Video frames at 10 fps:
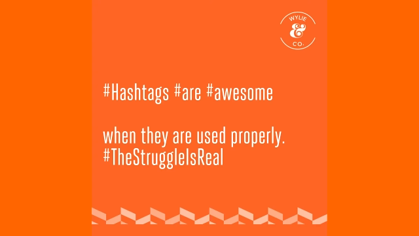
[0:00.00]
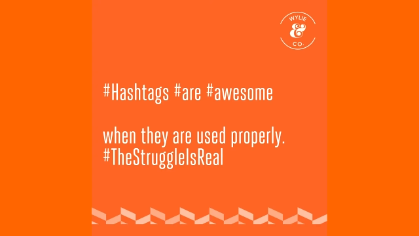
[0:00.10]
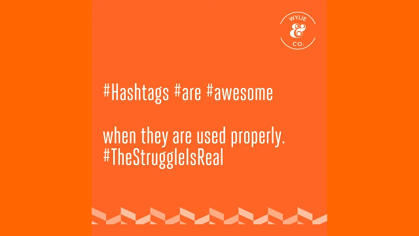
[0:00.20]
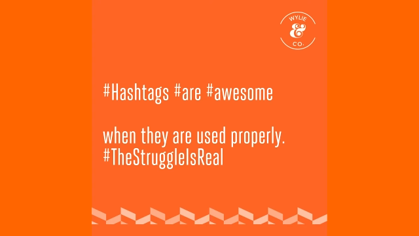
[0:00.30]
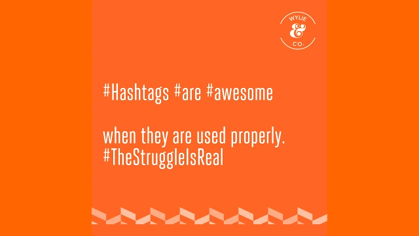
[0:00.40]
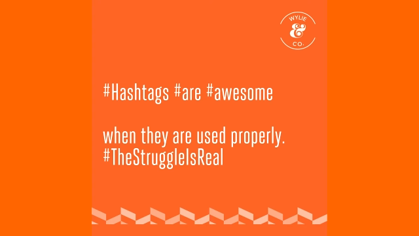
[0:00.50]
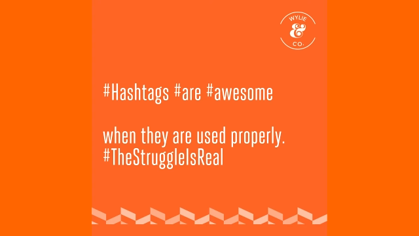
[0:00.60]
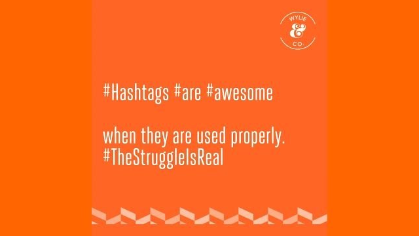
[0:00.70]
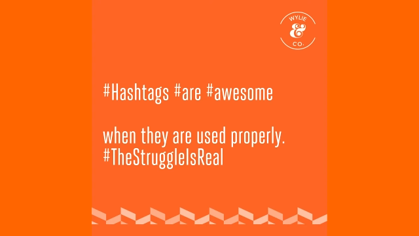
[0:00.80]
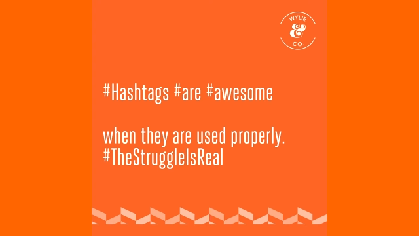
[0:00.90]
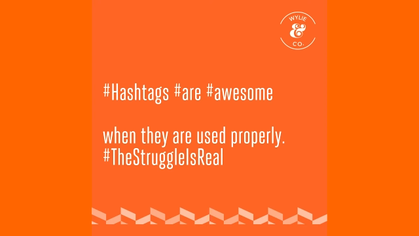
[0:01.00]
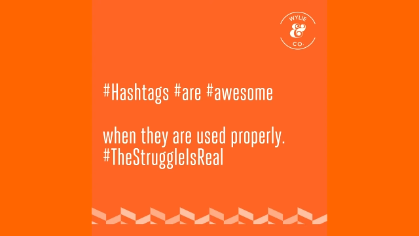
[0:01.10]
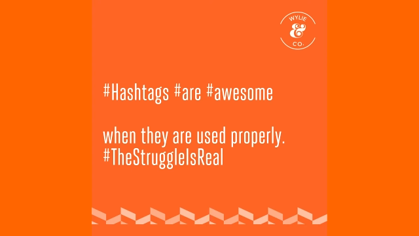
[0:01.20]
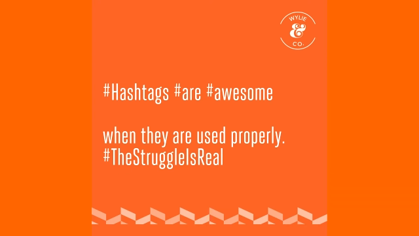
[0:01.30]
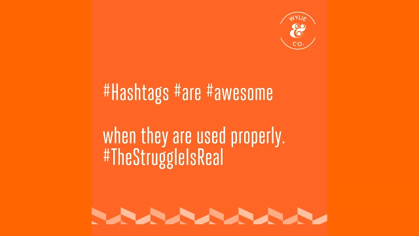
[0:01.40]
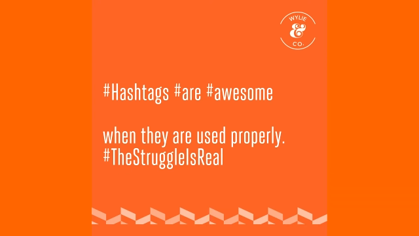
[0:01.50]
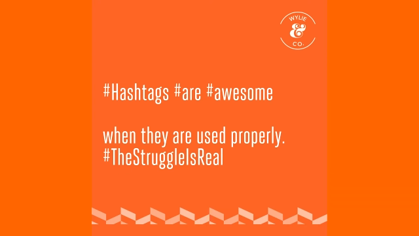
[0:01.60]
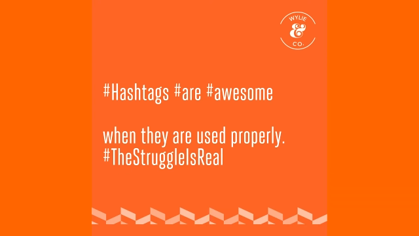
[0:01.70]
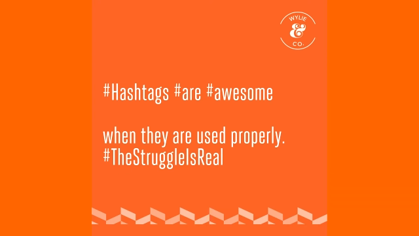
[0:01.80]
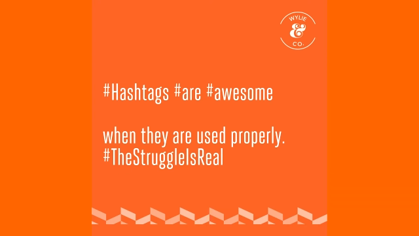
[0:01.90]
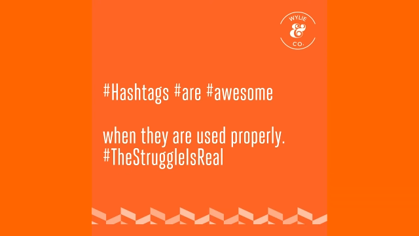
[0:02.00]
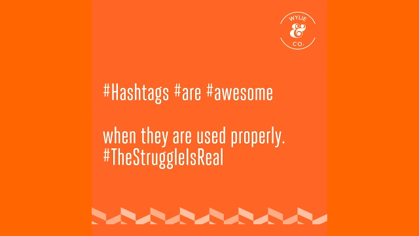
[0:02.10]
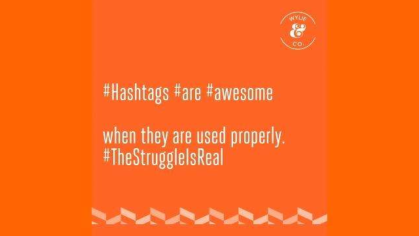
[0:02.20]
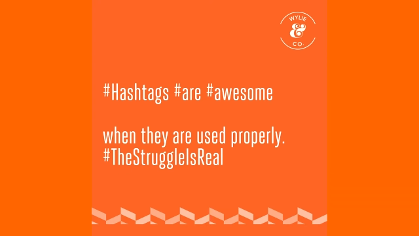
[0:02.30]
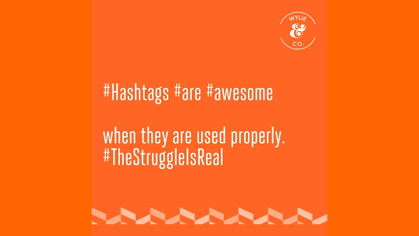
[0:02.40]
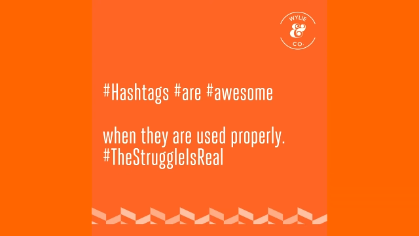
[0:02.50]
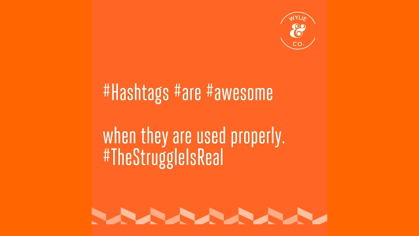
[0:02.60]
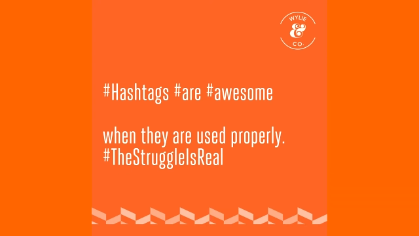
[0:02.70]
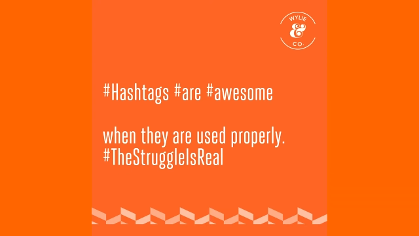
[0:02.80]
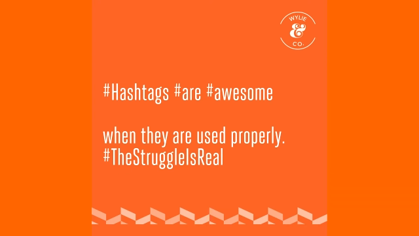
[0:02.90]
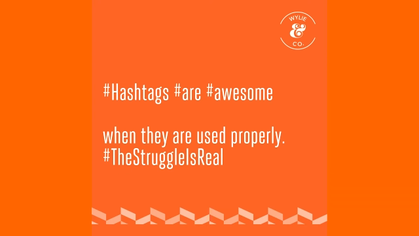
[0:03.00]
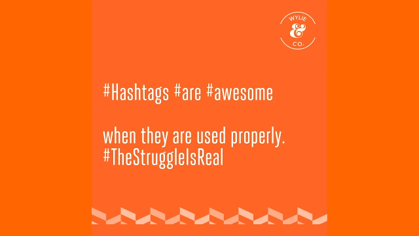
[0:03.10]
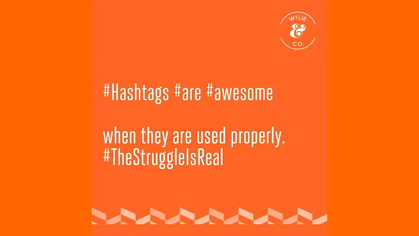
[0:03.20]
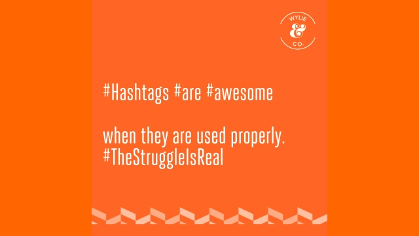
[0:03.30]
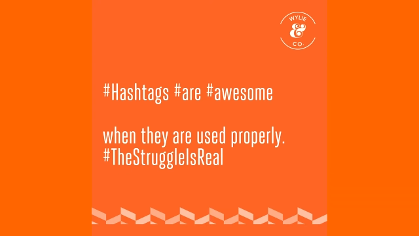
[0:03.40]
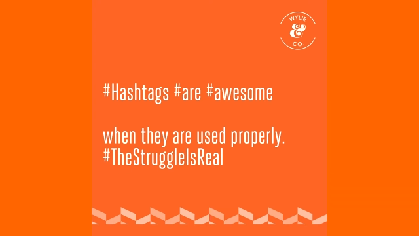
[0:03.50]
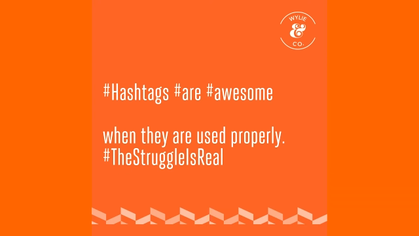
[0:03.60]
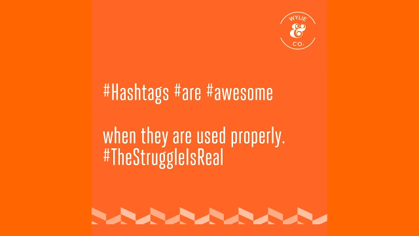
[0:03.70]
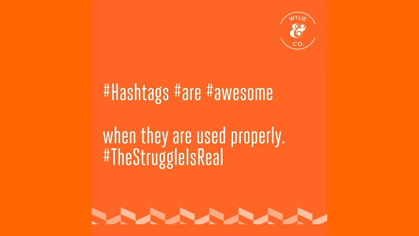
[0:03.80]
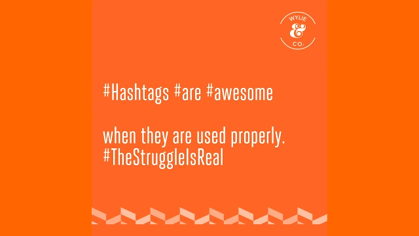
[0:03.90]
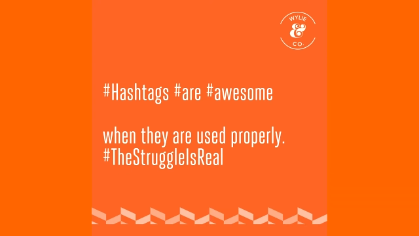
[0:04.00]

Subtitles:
Nobody's mouth can be seen.